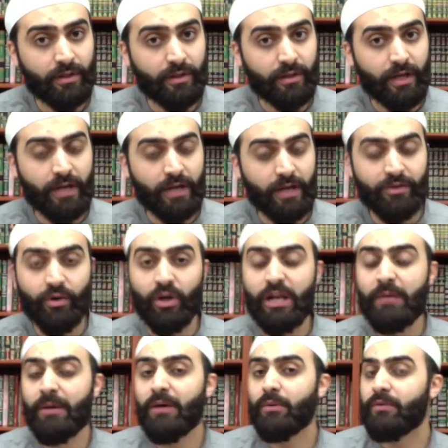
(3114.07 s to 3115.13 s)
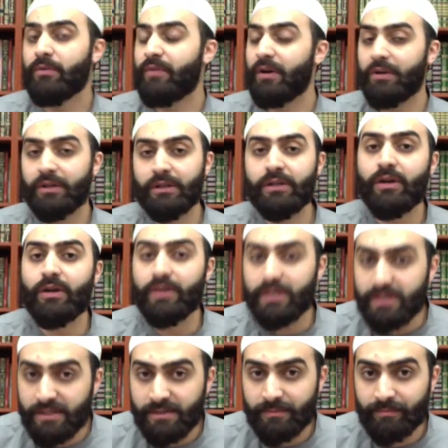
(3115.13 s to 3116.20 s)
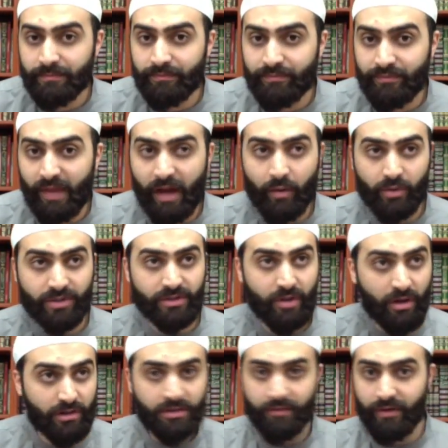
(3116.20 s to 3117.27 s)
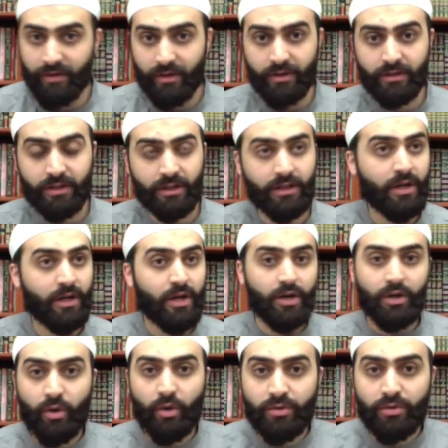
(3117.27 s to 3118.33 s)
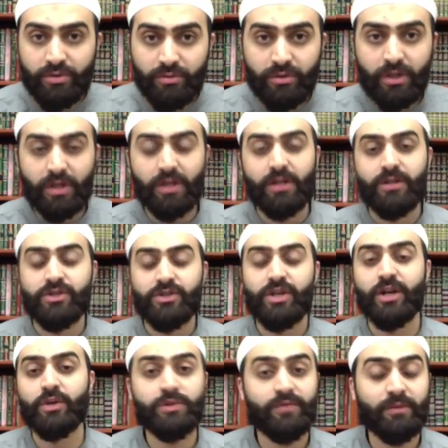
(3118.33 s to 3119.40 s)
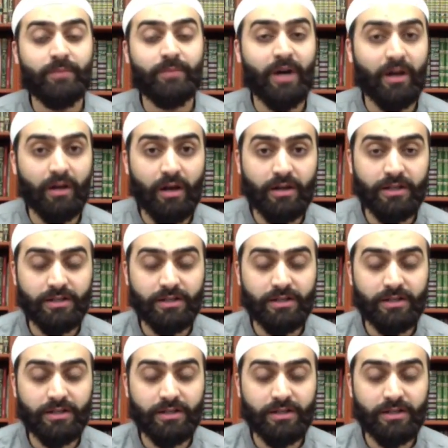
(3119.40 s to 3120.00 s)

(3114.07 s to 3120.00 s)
And the ulama were very clear on this. Our scholars are very clear. Go to Sheikh Yusuf al-Bahrani's